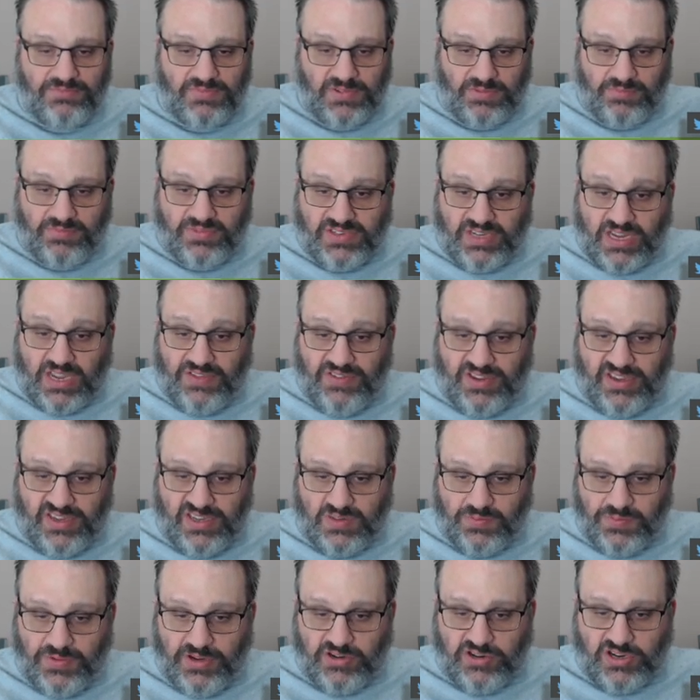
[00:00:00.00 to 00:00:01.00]
Saving his
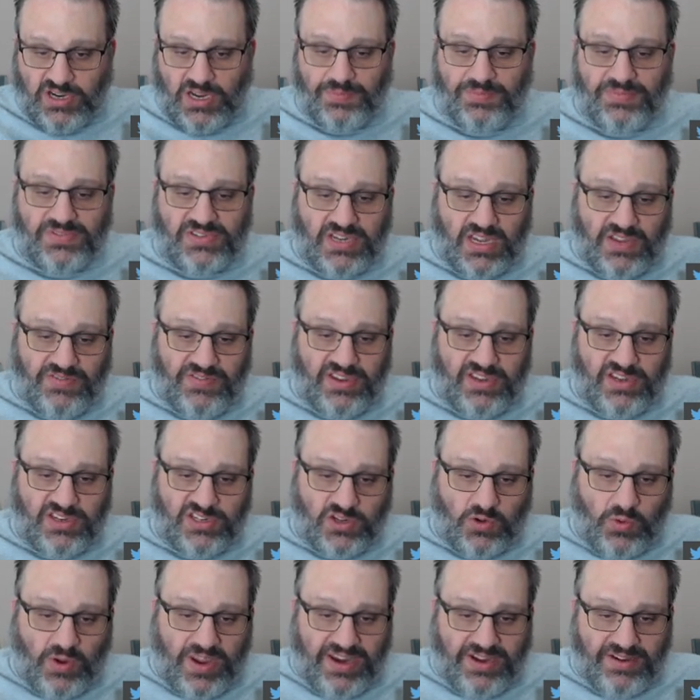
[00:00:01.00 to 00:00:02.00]
bishop, saving his
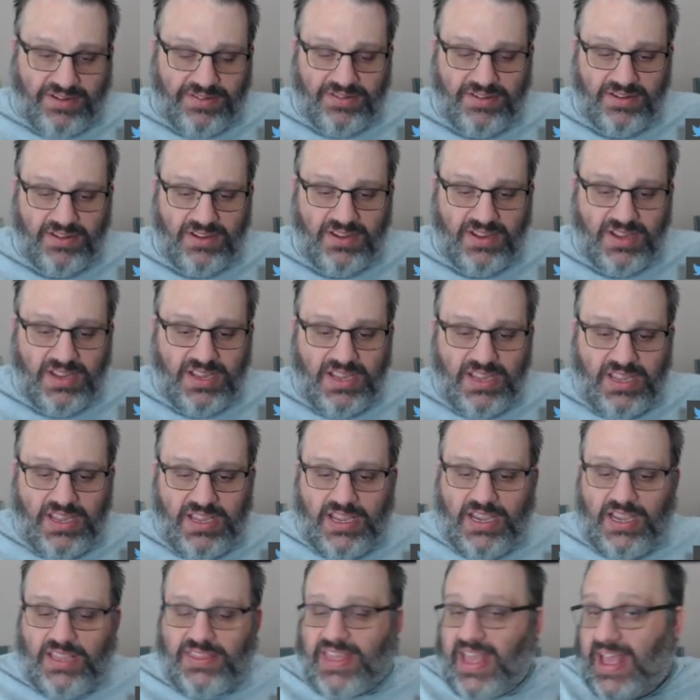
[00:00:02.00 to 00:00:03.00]
queen.
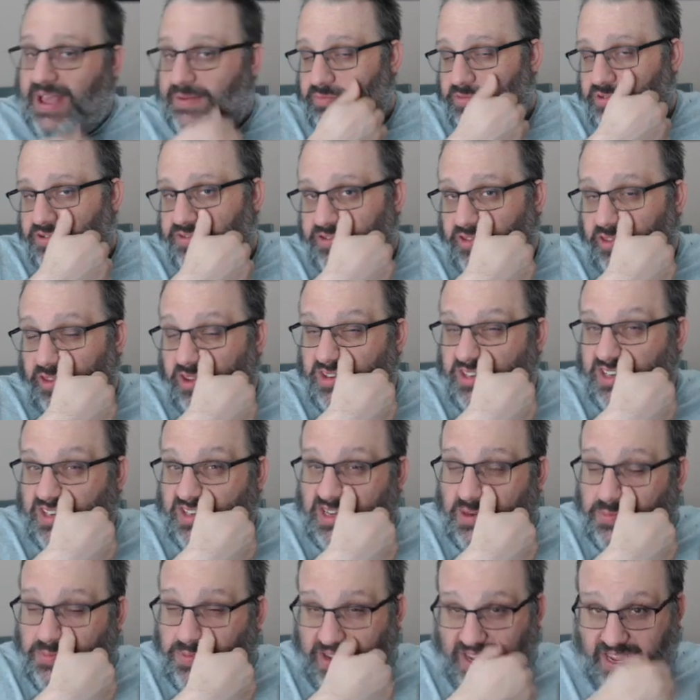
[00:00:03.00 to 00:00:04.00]
And that move loses a
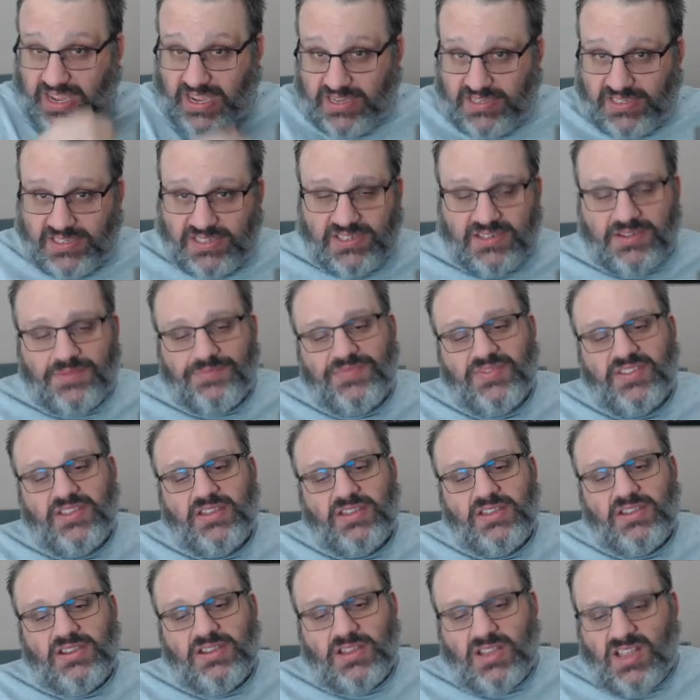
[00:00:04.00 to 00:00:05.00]
piece.
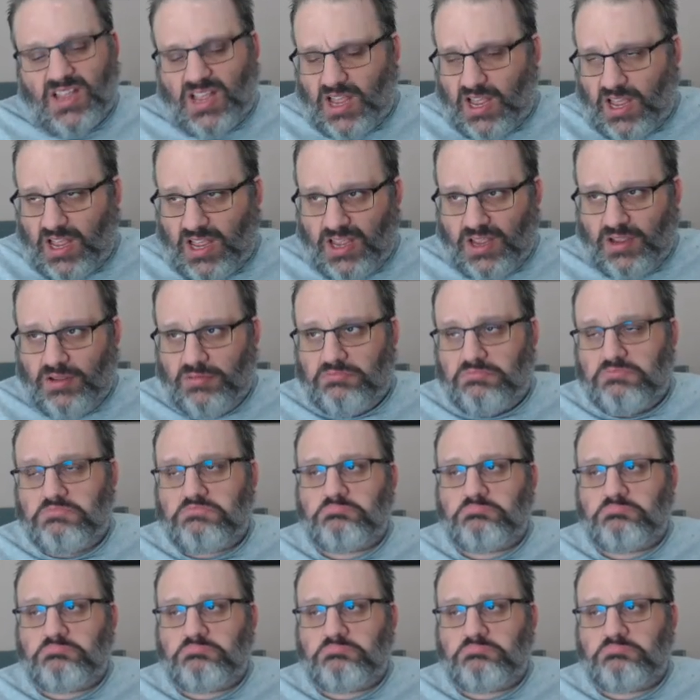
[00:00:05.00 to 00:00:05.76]
Sort